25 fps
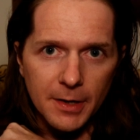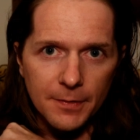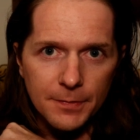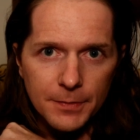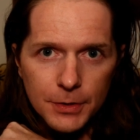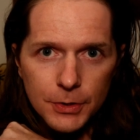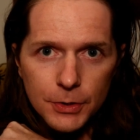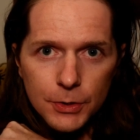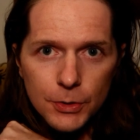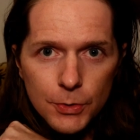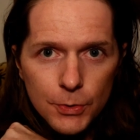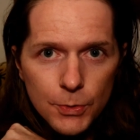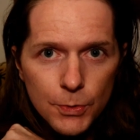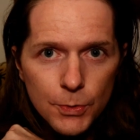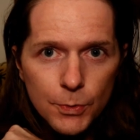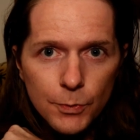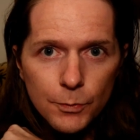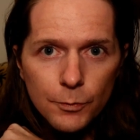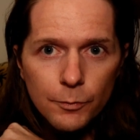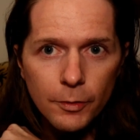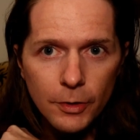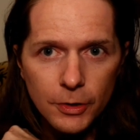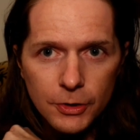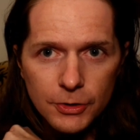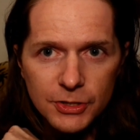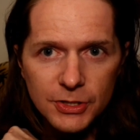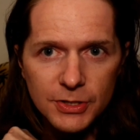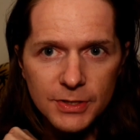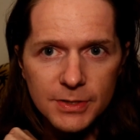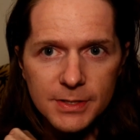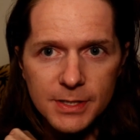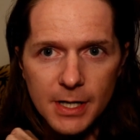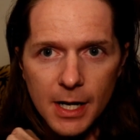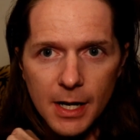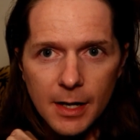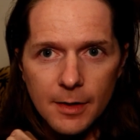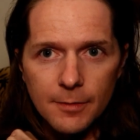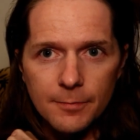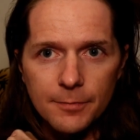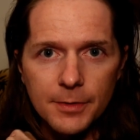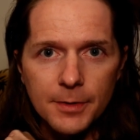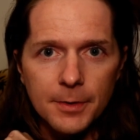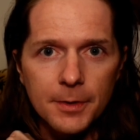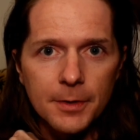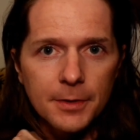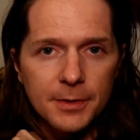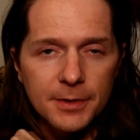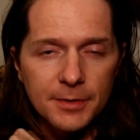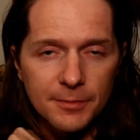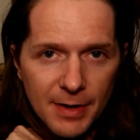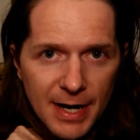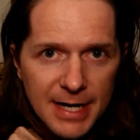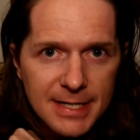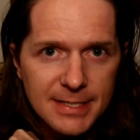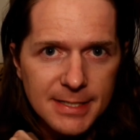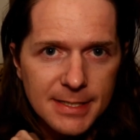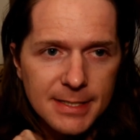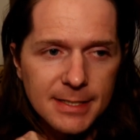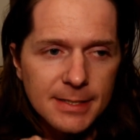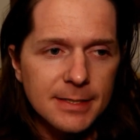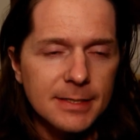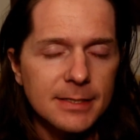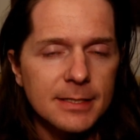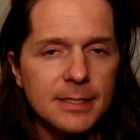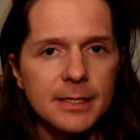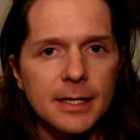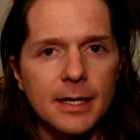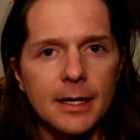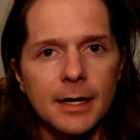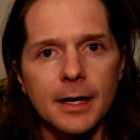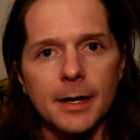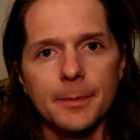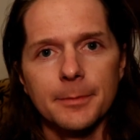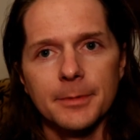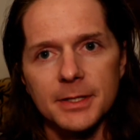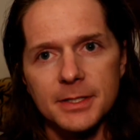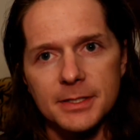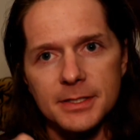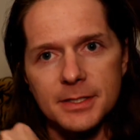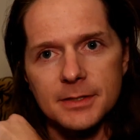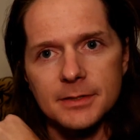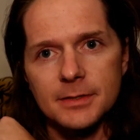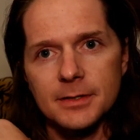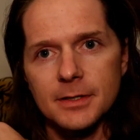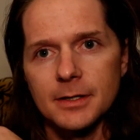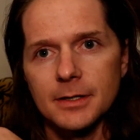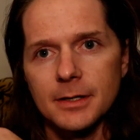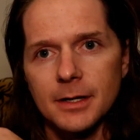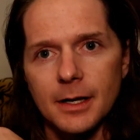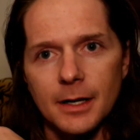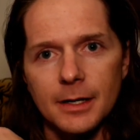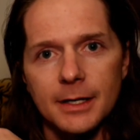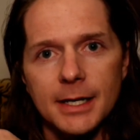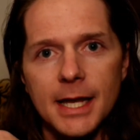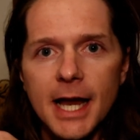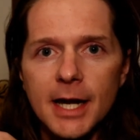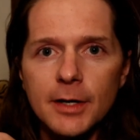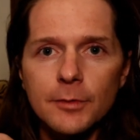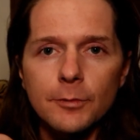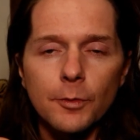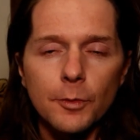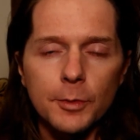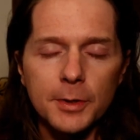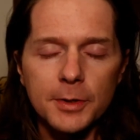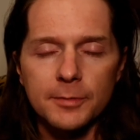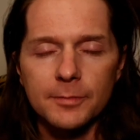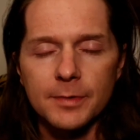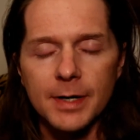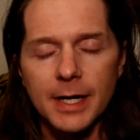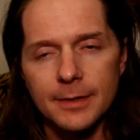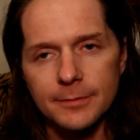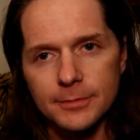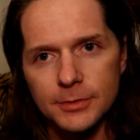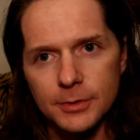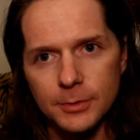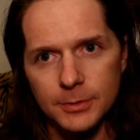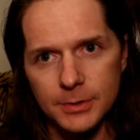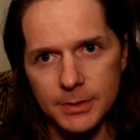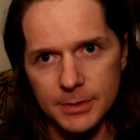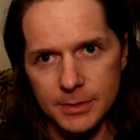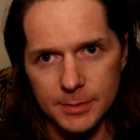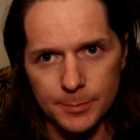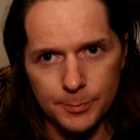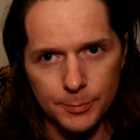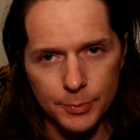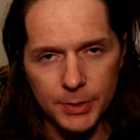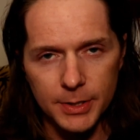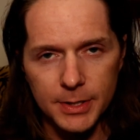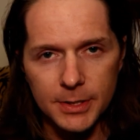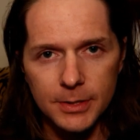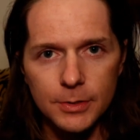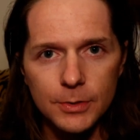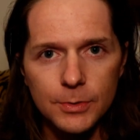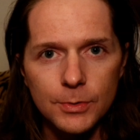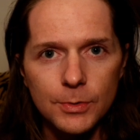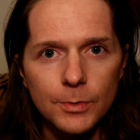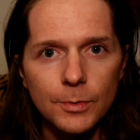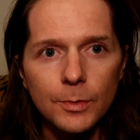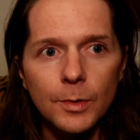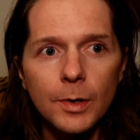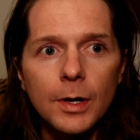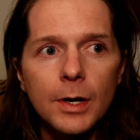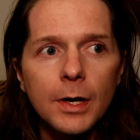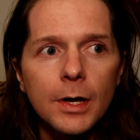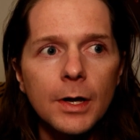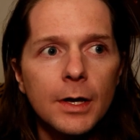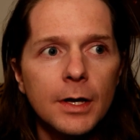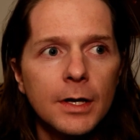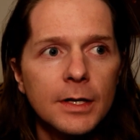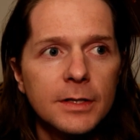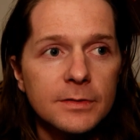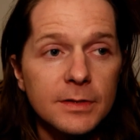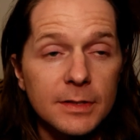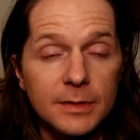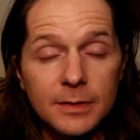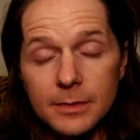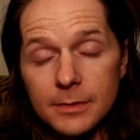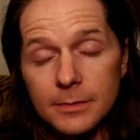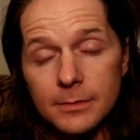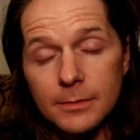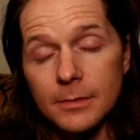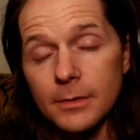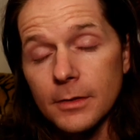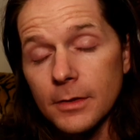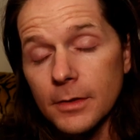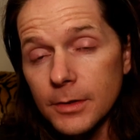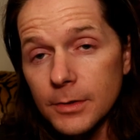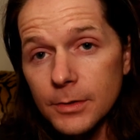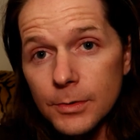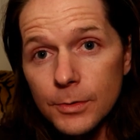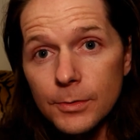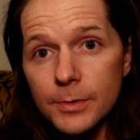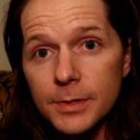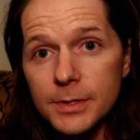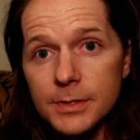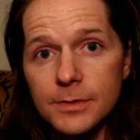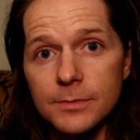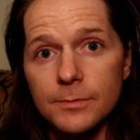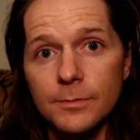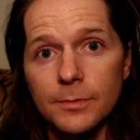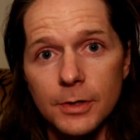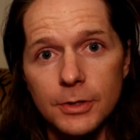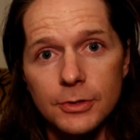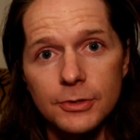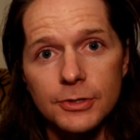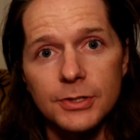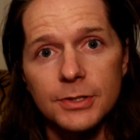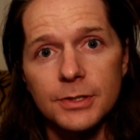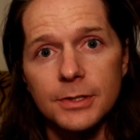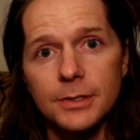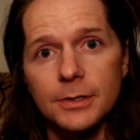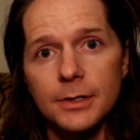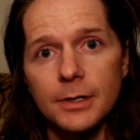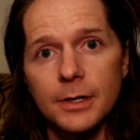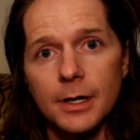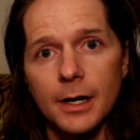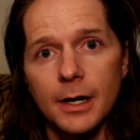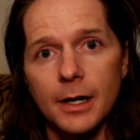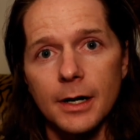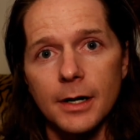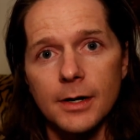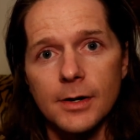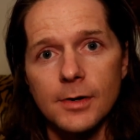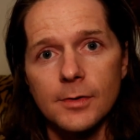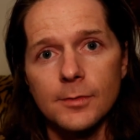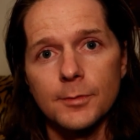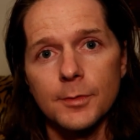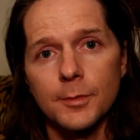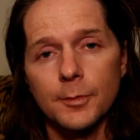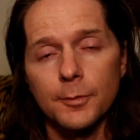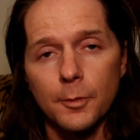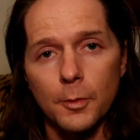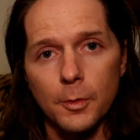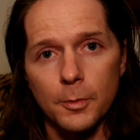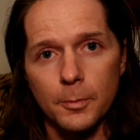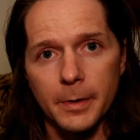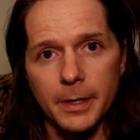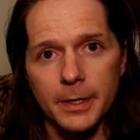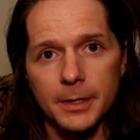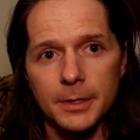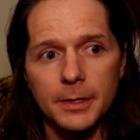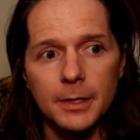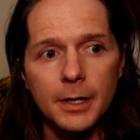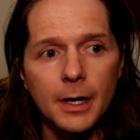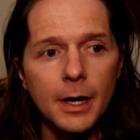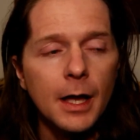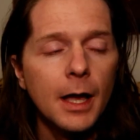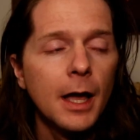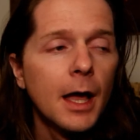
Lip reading: on the new versions of the devices, and this is a 945, so it's a pretty new, it's like the newest version of the Forerunner,